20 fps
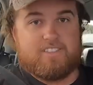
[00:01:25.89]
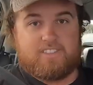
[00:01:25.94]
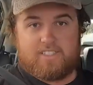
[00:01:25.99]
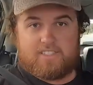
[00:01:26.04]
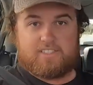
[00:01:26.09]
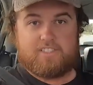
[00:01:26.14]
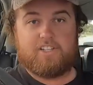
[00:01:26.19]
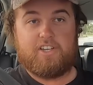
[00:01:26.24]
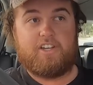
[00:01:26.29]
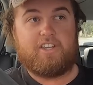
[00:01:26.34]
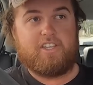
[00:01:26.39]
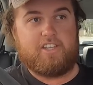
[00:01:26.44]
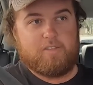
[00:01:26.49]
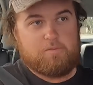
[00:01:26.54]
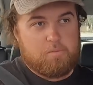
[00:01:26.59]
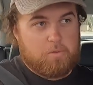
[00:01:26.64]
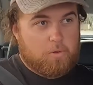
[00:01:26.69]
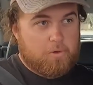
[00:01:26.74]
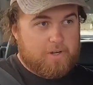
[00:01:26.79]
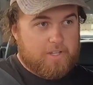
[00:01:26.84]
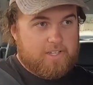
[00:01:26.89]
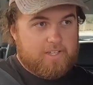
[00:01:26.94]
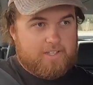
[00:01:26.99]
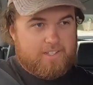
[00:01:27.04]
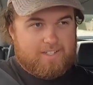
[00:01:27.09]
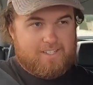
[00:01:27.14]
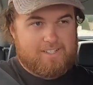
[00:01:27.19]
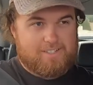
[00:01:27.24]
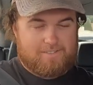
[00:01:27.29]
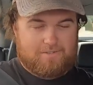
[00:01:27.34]
6:30 in the morning.
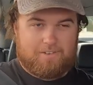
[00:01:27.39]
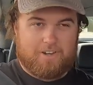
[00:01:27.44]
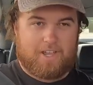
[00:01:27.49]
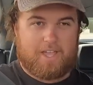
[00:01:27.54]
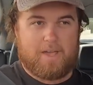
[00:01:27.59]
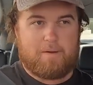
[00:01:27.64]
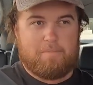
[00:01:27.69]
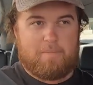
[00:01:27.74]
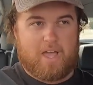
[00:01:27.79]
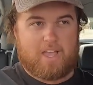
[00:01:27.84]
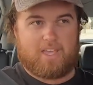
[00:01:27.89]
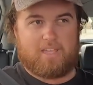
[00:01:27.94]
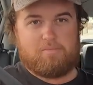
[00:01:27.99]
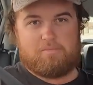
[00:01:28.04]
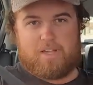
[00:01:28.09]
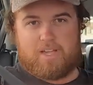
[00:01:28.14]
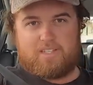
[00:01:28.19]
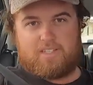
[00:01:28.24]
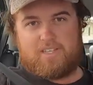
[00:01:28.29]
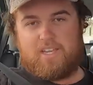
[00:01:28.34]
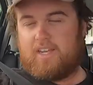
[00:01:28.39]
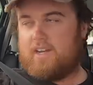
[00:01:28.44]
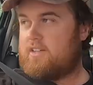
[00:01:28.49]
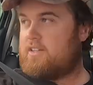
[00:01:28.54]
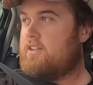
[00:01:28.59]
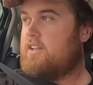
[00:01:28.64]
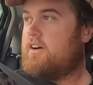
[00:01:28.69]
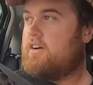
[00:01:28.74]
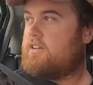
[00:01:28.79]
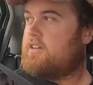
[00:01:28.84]
So I'm gonna come back at about 10
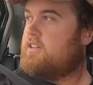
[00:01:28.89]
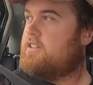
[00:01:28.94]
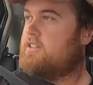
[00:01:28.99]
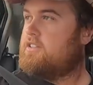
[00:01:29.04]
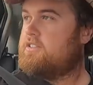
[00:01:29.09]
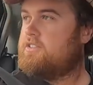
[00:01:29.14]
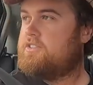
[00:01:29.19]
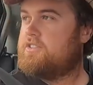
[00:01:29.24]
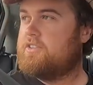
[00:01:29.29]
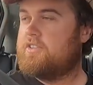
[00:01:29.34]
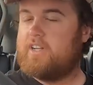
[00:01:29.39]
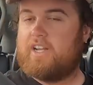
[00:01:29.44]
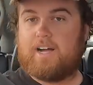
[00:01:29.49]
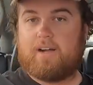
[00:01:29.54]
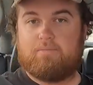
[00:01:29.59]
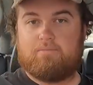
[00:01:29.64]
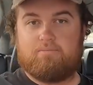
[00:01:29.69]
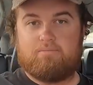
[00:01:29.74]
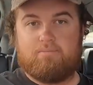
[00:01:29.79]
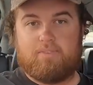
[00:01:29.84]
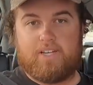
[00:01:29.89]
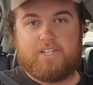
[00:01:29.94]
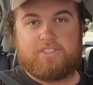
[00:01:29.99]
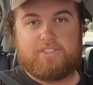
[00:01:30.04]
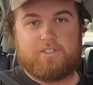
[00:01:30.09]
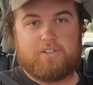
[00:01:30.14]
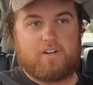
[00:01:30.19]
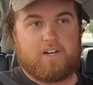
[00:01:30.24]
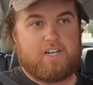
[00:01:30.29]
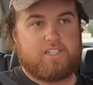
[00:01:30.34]
o'clock and join up, make
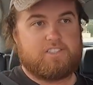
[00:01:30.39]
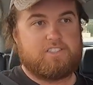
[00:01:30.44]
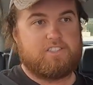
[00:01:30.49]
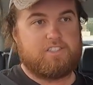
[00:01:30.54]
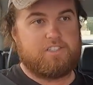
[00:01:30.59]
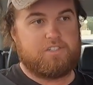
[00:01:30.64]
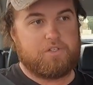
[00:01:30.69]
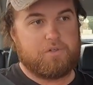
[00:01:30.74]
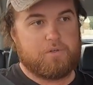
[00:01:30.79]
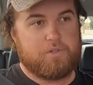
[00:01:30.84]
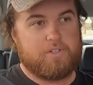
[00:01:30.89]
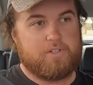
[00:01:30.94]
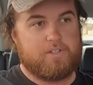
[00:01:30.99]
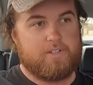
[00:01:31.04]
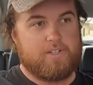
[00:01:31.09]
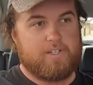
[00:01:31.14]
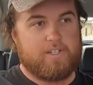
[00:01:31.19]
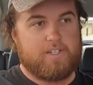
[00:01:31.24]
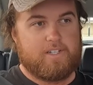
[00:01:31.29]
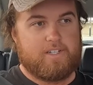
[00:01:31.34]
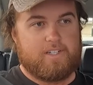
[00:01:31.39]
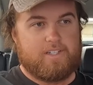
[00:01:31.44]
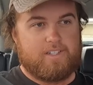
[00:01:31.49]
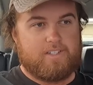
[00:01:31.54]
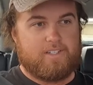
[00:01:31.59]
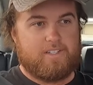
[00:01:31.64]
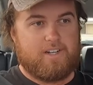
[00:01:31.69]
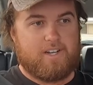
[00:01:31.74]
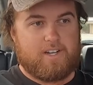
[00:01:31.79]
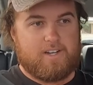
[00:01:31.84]
sure I actually do it.
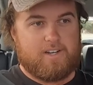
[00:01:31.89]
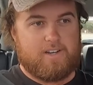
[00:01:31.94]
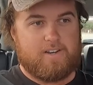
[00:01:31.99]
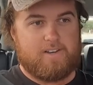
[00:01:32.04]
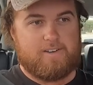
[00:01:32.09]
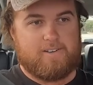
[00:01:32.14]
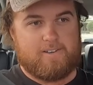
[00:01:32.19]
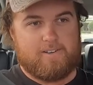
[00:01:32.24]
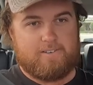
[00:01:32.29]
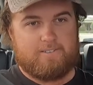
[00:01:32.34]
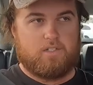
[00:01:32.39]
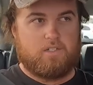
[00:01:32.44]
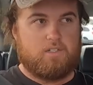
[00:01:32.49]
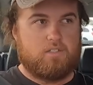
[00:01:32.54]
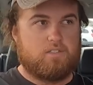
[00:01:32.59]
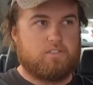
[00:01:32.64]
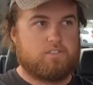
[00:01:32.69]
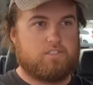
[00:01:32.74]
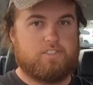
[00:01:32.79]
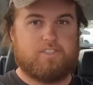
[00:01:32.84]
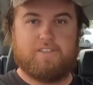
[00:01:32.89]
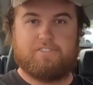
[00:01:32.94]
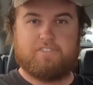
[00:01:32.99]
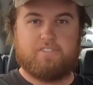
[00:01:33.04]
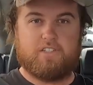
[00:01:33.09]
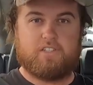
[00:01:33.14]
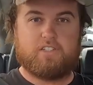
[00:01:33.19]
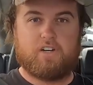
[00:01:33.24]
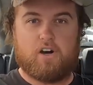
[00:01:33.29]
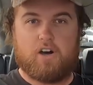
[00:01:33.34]
You know, it's
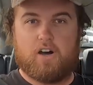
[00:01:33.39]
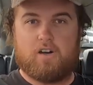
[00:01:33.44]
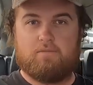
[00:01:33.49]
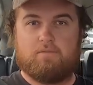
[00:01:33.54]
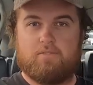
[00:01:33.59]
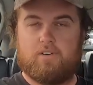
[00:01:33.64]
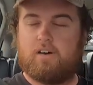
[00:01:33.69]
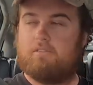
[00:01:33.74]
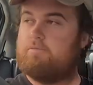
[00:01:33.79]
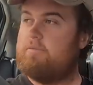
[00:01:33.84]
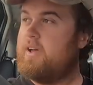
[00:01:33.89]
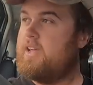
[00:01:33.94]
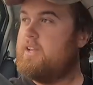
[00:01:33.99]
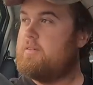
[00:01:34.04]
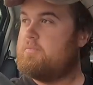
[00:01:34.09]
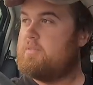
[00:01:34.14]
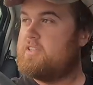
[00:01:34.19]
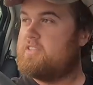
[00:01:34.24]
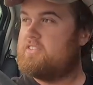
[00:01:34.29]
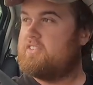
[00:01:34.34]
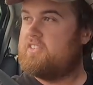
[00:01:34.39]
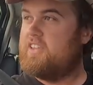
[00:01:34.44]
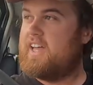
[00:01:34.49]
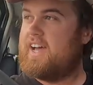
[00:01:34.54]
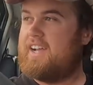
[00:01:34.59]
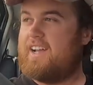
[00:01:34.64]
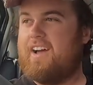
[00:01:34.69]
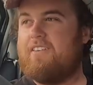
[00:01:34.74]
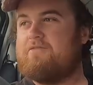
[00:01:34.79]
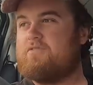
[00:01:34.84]
definitely time. I've been a bit
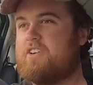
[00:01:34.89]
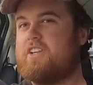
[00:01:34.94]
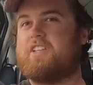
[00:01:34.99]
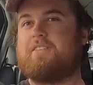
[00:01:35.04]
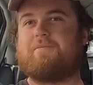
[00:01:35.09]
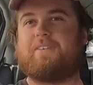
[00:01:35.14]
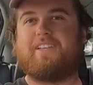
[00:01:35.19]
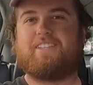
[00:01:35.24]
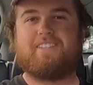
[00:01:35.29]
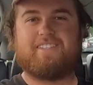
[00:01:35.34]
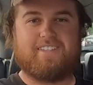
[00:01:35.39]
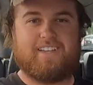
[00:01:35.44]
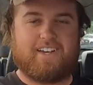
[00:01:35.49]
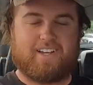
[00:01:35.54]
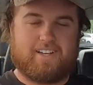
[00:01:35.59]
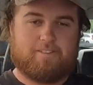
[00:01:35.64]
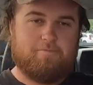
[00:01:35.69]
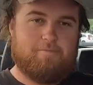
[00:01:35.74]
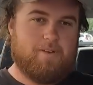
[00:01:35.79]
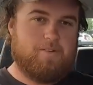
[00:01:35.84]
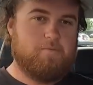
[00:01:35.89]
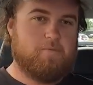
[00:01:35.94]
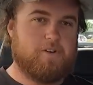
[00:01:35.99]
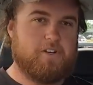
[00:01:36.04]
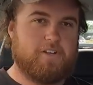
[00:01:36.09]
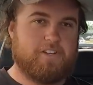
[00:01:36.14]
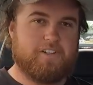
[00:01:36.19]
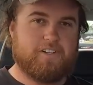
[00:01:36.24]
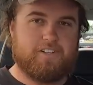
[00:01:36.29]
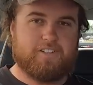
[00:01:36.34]
slack. I haven't really been slack. I've been
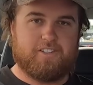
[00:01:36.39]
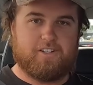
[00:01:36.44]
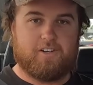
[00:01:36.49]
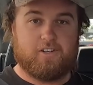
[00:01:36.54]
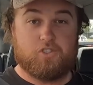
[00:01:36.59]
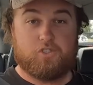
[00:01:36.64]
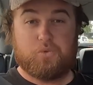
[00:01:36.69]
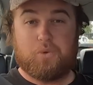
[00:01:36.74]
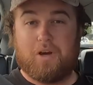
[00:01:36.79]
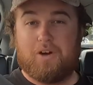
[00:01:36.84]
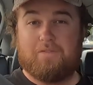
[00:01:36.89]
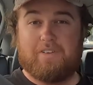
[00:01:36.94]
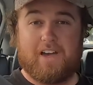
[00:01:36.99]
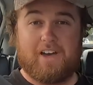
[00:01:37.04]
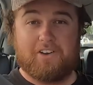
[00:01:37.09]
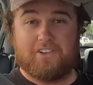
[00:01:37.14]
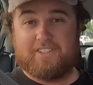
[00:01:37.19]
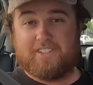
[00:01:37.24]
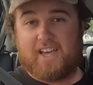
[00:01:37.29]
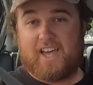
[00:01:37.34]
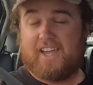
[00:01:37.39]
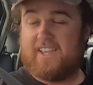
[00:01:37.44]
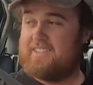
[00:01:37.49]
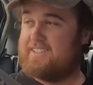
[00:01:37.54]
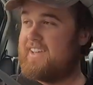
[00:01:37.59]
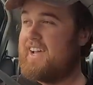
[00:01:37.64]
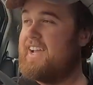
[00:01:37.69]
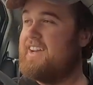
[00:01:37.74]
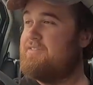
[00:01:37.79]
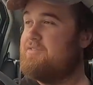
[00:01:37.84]
working a lot. 12-hour
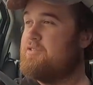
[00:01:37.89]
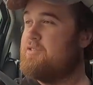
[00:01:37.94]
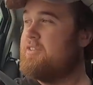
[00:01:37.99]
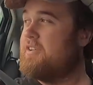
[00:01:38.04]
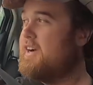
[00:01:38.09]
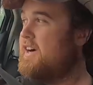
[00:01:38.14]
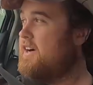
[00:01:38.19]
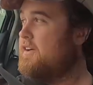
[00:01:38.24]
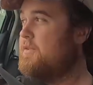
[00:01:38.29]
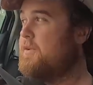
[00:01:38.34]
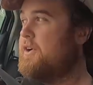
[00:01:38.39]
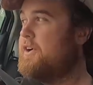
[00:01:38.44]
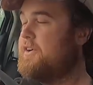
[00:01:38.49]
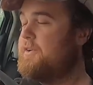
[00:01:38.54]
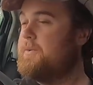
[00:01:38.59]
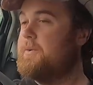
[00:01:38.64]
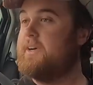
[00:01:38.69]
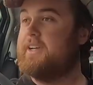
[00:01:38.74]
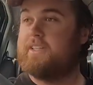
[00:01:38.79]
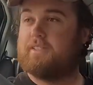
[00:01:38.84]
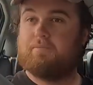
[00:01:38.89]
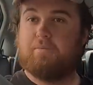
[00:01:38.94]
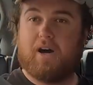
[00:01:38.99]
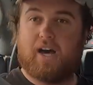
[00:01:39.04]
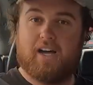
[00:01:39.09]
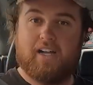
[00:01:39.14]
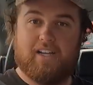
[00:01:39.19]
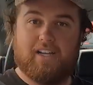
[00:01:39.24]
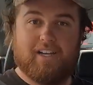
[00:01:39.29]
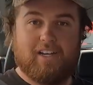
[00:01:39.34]
days, 84-hour work weeks,
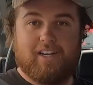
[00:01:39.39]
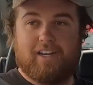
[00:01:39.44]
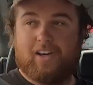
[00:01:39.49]
but